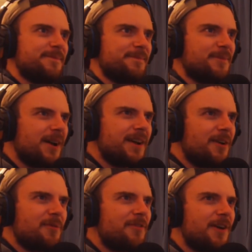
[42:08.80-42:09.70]
Why are they
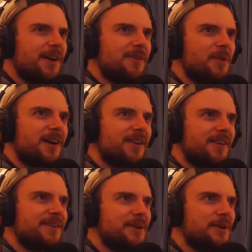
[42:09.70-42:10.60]
all fucking walking
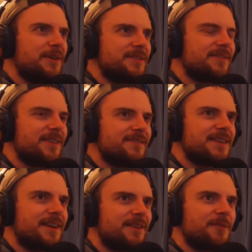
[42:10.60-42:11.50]
around in hoods if they've
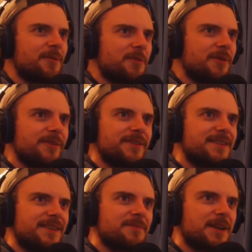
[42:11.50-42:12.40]
taken over the world?
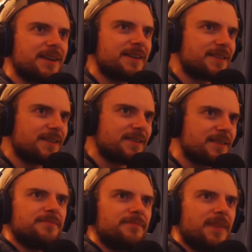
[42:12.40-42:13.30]
It doesn't make any sense.
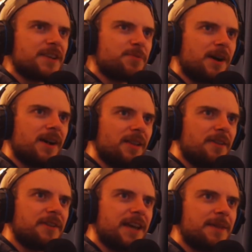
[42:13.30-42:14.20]
That's why I
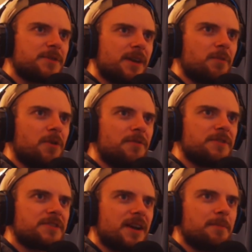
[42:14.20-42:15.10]
love games like
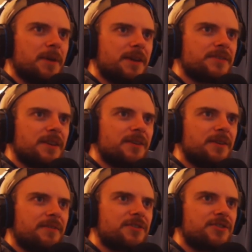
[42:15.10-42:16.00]
Wolfenstein, because they don't
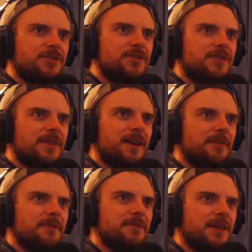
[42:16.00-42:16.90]
give a they
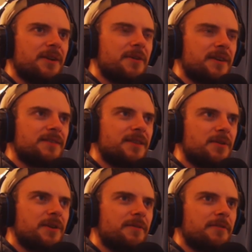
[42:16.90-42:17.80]

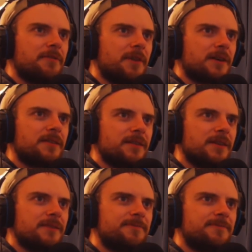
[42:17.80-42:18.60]
don't give a fuck. Yeah.